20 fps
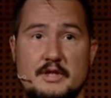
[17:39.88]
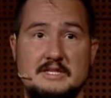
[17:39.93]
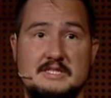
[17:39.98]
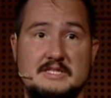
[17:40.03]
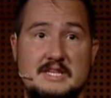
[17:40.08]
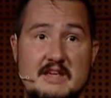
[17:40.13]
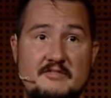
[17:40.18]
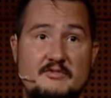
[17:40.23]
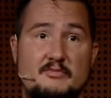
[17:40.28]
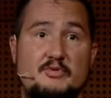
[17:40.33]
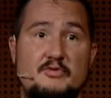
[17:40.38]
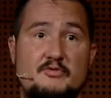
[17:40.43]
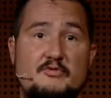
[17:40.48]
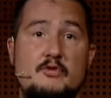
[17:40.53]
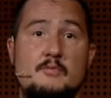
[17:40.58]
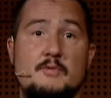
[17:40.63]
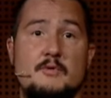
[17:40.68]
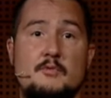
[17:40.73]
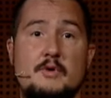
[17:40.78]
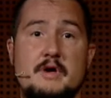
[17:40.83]
a safe and
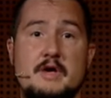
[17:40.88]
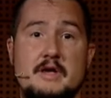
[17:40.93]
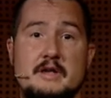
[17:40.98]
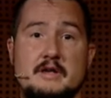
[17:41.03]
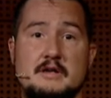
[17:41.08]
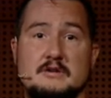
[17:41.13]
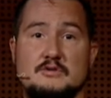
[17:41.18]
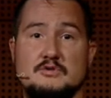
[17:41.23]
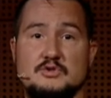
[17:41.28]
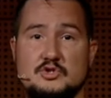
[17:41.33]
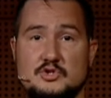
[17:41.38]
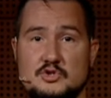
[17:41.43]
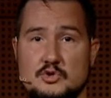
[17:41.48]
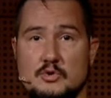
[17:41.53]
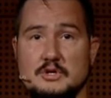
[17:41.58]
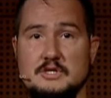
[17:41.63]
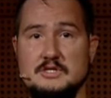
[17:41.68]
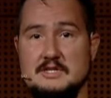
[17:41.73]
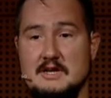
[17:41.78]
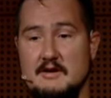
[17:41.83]
performant way to
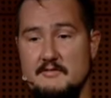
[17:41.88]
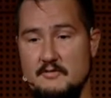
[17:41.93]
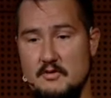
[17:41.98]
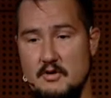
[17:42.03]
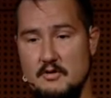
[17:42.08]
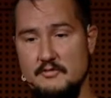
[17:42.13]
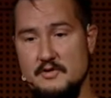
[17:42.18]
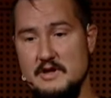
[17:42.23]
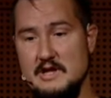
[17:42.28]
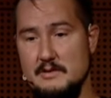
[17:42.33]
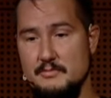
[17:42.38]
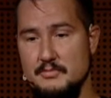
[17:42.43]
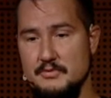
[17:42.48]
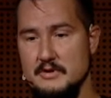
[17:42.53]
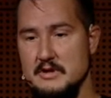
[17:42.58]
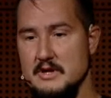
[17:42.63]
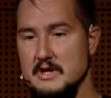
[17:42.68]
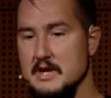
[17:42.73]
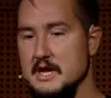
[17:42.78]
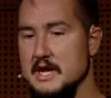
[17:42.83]
store stuff off heap.
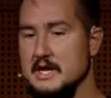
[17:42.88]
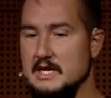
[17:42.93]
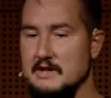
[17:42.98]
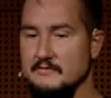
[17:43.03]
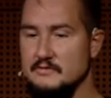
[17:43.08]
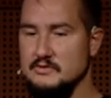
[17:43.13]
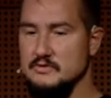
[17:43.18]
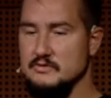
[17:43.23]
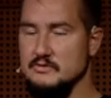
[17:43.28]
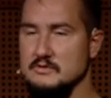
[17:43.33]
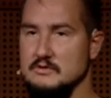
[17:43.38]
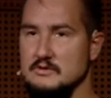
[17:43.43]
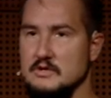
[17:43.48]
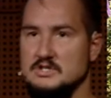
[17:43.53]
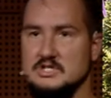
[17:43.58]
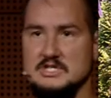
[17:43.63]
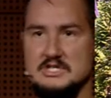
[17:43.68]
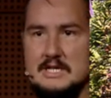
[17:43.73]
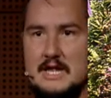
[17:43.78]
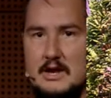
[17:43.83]
It gives you not
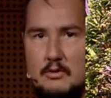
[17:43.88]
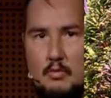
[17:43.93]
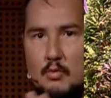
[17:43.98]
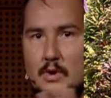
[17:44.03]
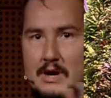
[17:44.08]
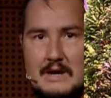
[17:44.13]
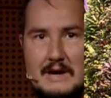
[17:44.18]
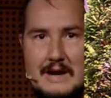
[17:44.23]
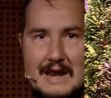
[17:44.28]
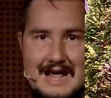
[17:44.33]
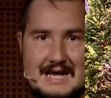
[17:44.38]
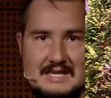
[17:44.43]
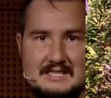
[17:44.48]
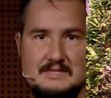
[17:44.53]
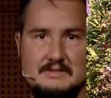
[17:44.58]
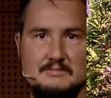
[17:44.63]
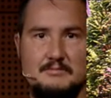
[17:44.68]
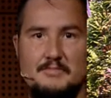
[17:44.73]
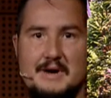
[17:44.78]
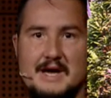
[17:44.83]
just like one
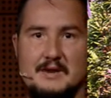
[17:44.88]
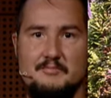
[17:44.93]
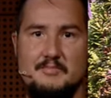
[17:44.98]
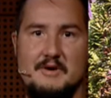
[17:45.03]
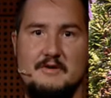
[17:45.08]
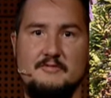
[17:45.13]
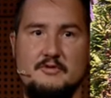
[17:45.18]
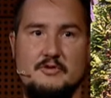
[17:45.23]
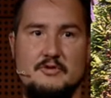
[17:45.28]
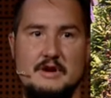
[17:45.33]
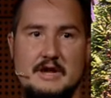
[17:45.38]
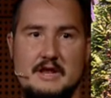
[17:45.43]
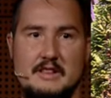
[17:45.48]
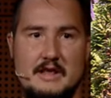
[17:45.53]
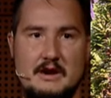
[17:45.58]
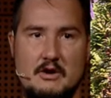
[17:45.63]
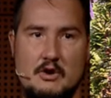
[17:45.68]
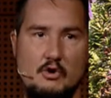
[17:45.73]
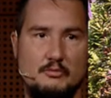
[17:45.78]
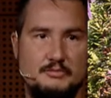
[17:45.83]
class, byte buffer, and
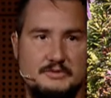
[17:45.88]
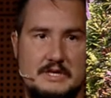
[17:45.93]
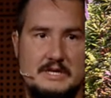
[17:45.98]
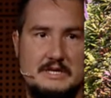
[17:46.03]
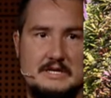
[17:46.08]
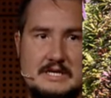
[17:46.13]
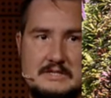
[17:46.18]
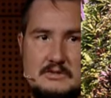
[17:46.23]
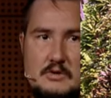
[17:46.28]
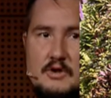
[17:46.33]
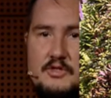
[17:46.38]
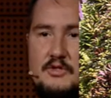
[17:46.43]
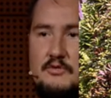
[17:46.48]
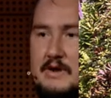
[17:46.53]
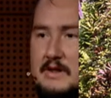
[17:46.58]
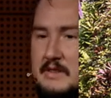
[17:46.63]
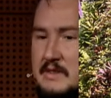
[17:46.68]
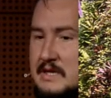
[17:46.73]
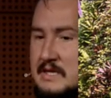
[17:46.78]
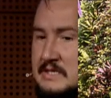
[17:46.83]
then hopes that it does all the
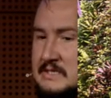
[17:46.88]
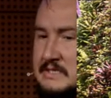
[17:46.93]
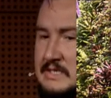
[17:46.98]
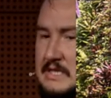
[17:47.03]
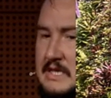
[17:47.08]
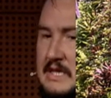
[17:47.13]
right things.